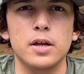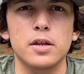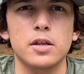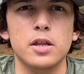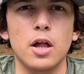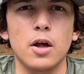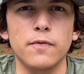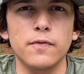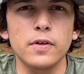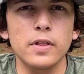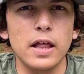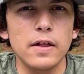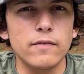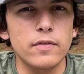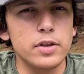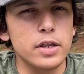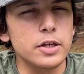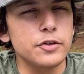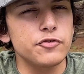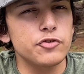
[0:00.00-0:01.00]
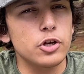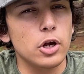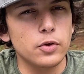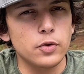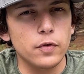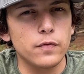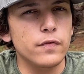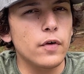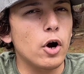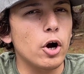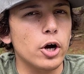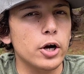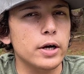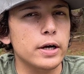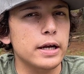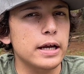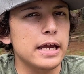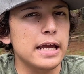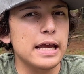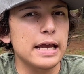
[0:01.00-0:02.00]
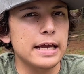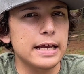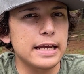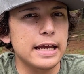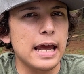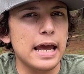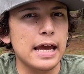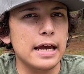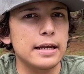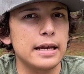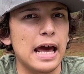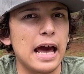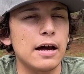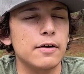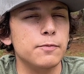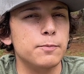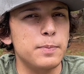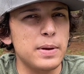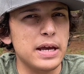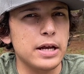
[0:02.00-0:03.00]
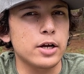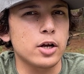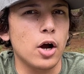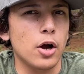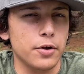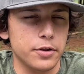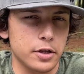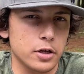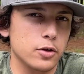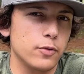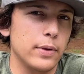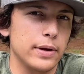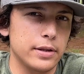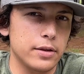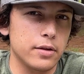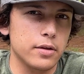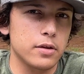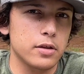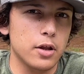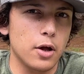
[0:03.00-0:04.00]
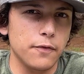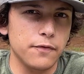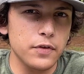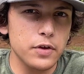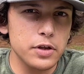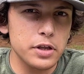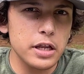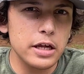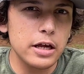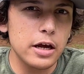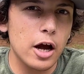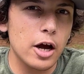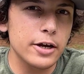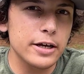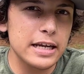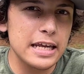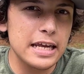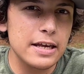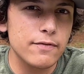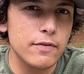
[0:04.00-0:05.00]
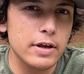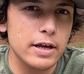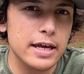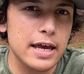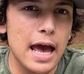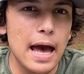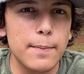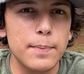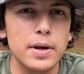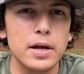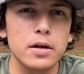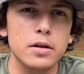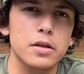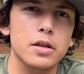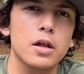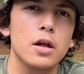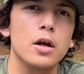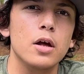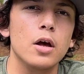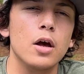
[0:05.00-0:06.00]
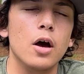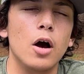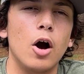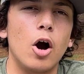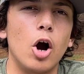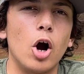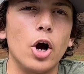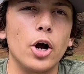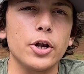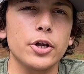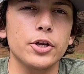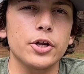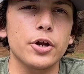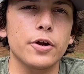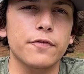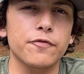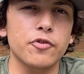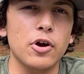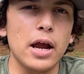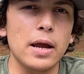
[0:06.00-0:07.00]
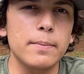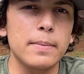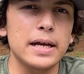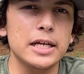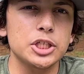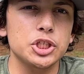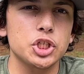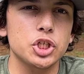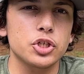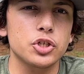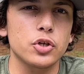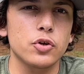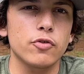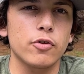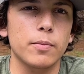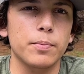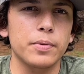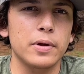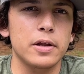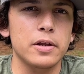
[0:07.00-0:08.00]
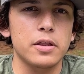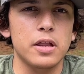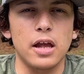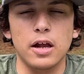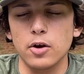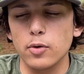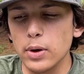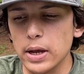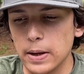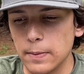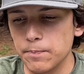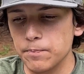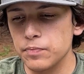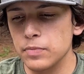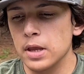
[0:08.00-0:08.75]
So if you let this issue go too far, it can have big consequences. So if you see uneven cappings on your frame, make sure to replace that queen.